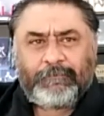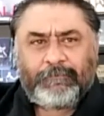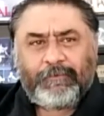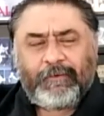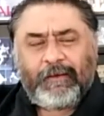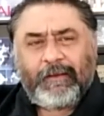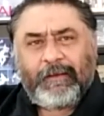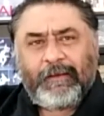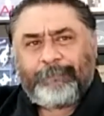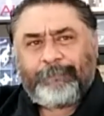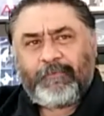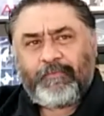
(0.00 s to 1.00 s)
to the leg,
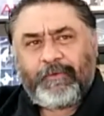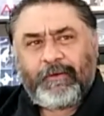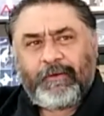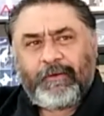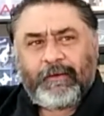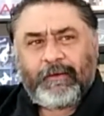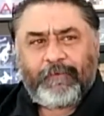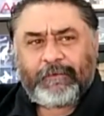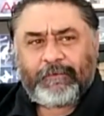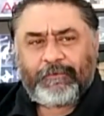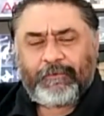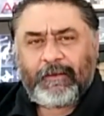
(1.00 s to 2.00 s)
rear leg,
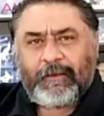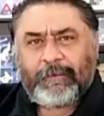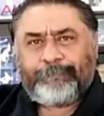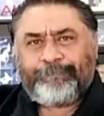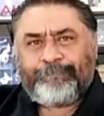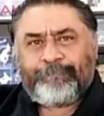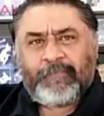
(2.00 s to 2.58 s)
fuerte to the leg.